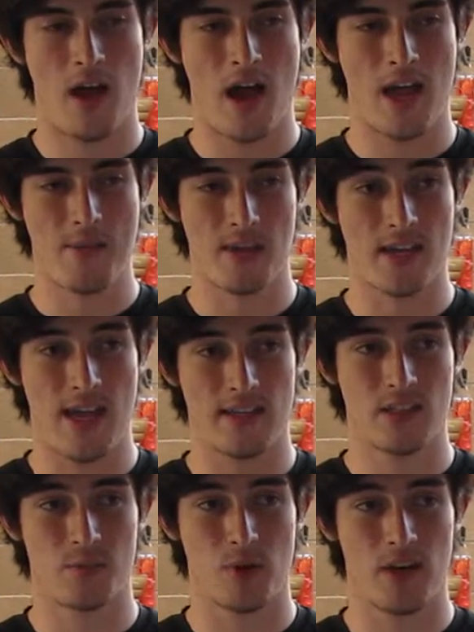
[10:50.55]
I'm
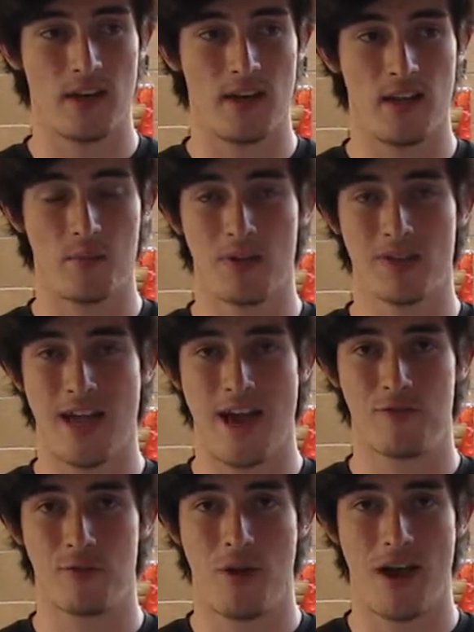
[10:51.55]
against breeding Enigmas
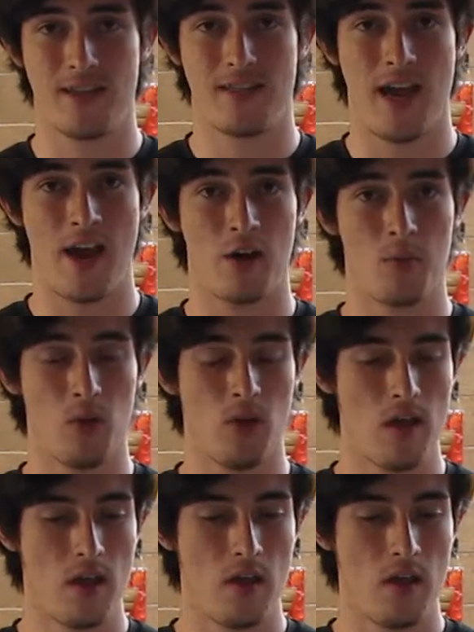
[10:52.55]
after my terrible